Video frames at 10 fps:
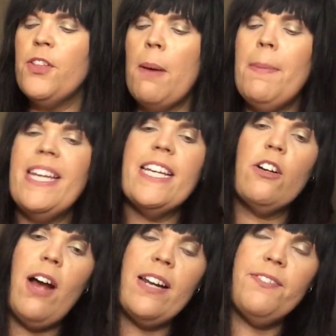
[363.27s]
immediate
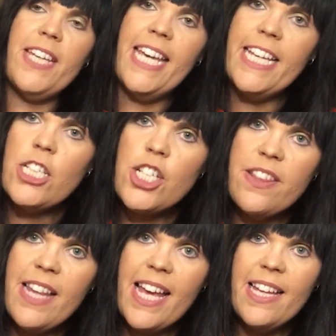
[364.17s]

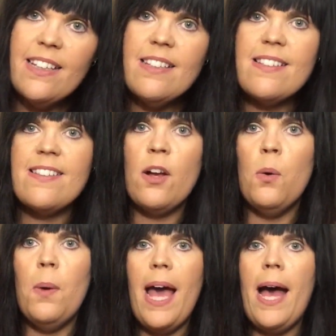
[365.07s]
gratification then.
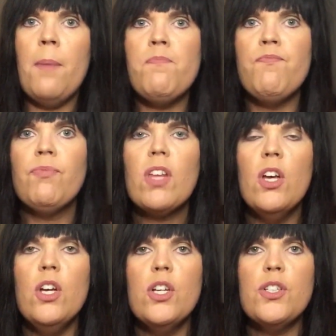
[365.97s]
So
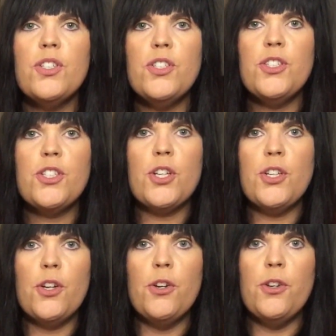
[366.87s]
do
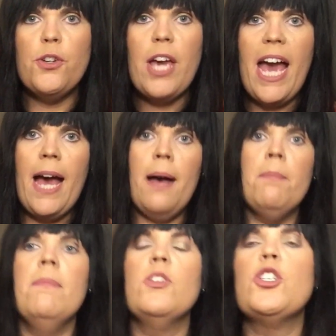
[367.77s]
you
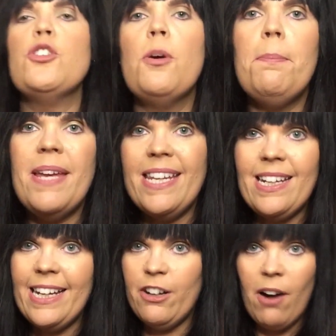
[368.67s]

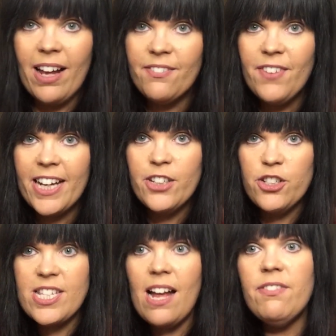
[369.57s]
immediately gratify
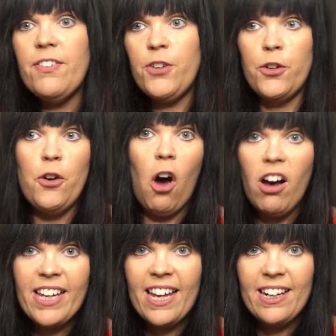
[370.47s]
yourself if you're
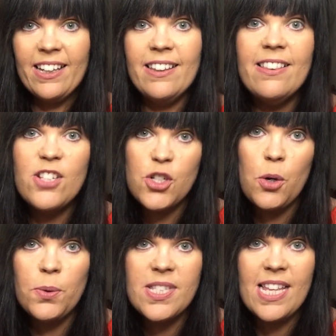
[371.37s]
not getting the
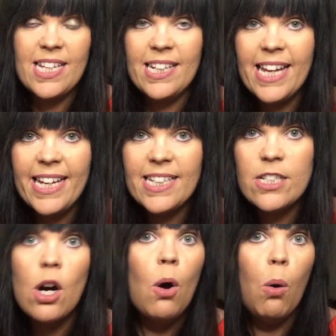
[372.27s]
strokes that you
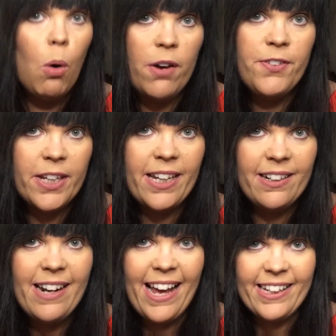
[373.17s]
need, or if you get
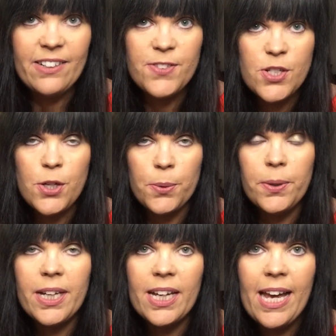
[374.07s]
a negative
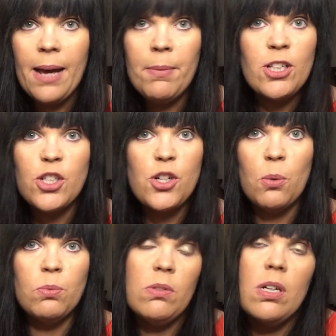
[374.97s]
stroke and you
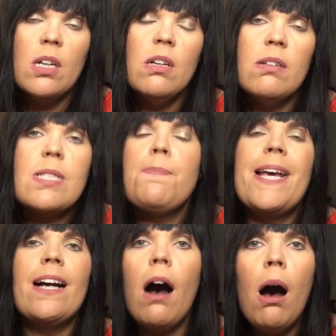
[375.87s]
don't
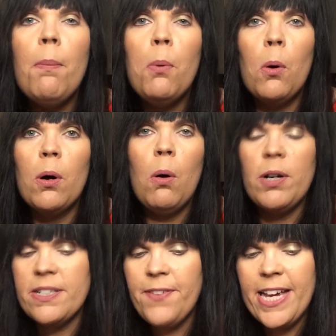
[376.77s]
speak up
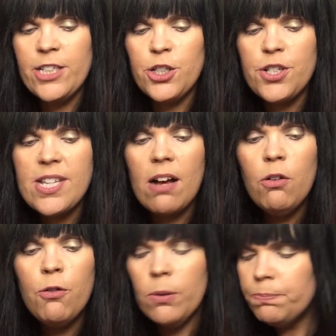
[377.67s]
or defend
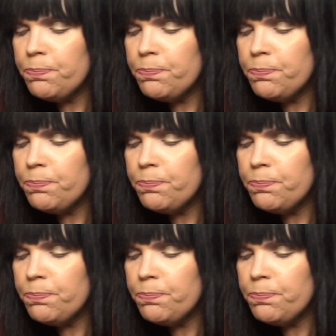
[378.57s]
yourself?